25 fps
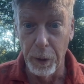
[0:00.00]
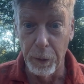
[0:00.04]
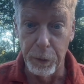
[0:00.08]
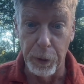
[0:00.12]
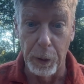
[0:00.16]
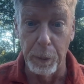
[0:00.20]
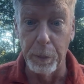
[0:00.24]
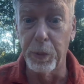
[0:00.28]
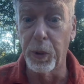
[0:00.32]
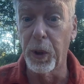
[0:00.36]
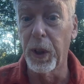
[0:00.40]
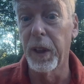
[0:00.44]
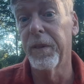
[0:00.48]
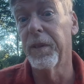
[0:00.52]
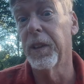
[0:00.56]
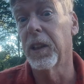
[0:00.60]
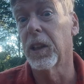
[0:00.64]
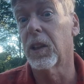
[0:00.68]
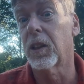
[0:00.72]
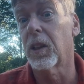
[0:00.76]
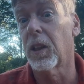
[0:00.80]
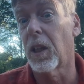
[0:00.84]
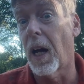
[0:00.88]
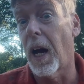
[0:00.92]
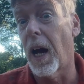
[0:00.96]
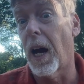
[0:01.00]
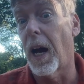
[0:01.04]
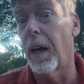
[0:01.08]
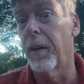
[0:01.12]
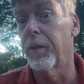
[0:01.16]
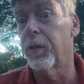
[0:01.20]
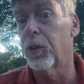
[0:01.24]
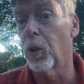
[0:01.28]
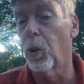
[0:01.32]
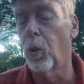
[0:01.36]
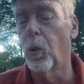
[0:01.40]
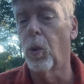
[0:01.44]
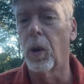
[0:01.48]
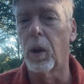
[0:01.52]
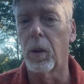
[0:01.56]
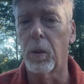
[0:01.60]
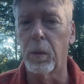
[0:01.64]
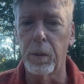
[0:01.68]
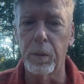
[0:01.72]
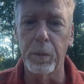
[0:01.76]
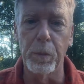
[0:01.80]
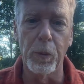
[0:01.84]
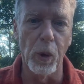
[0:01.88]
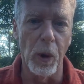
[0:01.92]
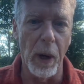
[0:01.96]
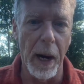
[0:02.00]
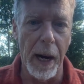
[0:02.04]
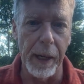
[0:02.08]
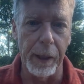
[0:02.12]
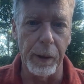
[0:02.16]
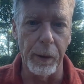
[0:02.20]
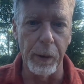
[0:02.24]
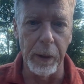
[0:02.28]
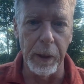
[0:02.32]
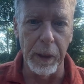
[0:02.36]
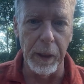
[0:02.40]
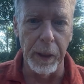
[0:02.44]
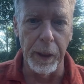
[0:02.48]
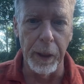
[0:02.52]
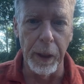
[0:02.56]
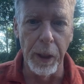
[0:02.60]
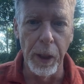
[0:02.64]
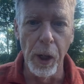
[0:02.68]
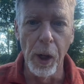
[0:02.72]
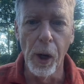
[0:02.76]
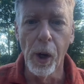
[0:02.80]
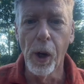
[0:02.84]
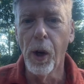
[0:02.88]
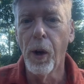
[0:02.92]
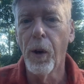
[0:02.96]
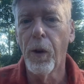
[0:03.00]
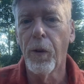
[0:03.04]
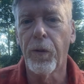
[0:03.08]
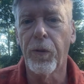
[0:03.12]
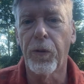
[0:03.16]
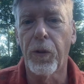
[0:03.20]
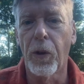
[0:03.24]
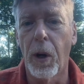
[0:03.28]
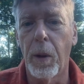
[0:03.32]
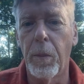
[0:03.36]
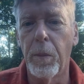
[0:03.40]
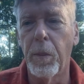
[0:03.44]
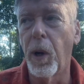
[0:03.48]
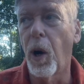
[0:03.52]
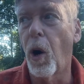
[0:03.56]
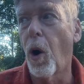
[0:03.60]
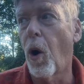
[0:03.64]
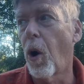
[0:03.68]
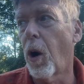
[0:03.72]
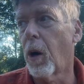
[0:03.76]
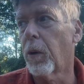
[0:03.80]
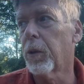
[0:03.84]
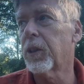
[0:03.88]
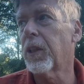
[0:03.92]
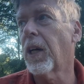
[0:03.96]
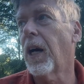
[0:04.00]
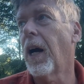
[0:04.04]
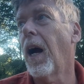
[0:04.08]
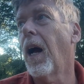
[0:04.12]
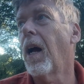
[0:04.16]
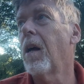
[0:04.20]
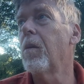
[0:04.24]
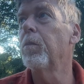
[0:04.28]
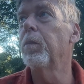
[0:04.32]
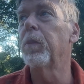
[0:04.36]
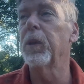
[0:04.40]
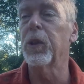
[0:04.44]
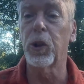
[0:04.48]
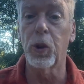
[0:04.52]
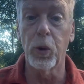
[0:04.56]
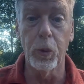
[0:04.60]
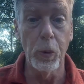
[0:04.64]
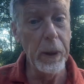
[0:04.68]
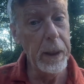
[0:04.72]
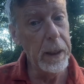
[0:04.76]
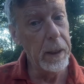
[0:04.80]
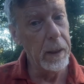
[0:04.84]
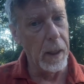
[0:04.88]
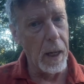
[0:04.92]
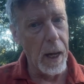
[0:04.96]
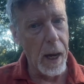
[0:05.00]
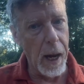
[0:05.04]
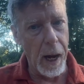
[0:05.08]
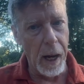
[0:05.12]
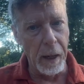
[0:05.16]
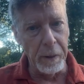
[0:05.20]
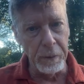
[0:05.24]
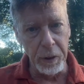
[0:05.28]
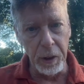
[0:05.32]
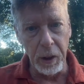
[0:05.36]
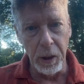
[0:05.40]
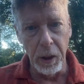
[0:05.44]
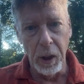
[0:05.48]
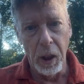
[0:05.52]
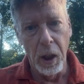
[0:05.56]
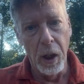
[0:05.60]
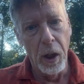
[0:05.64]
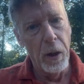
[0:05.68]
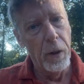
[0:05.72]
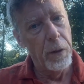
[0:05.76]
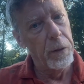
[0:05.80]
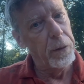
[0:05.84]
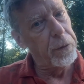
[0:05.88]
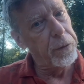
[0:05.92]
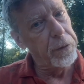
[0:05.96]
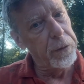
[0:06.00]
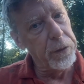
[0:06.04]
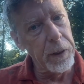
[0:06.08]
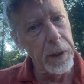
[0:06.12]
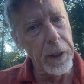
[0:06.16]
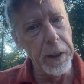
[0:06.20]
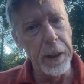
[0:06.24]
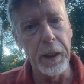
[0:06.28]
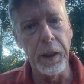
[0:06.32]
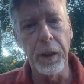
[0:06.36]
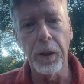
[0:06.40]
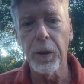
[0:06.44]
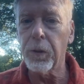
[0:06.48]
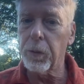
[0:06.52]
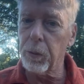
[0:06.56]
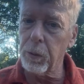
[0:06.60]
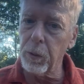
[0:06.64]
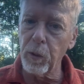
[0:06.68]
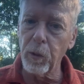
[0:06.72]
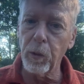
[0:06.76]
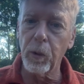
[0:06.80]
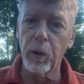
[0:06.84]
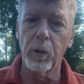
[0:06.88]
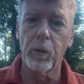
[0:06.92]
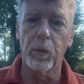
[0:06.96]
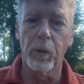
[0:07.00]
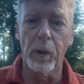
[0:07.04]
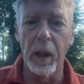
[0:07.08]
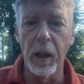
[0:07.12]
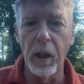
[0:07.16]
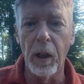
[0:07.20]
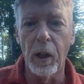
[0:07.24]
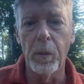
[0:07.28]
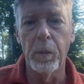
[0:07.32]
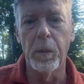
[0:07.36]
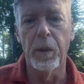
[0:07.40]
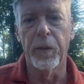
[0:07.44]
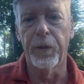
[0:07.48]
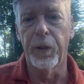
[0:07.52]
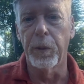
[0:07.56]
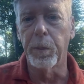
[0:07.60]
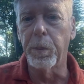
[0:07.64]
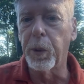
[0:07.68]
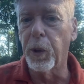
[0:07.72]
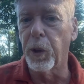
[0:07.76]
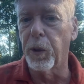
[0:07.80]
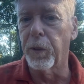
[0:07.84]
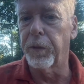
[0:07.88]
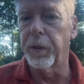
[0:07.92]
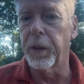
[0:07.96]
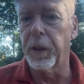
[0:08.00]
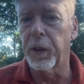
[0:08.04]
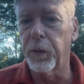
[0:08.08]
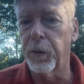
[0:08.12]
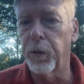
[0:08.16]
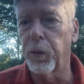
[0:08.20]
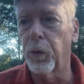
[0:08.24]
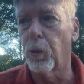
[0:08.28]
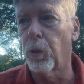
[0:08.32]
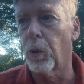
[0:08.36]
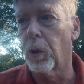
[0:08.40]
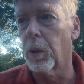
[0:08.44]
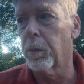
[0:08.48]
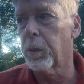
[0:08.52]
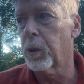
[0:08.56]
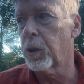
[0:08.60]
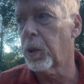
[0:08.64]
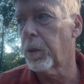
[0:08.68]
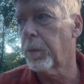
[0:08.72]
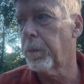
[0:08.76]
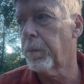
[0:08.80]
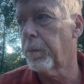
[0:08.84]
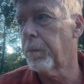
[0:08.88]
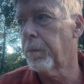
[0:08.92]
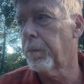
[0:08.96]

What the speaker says: from previous lives, or more accurately, from our time between lives, flitting through the realm of the perfect forms.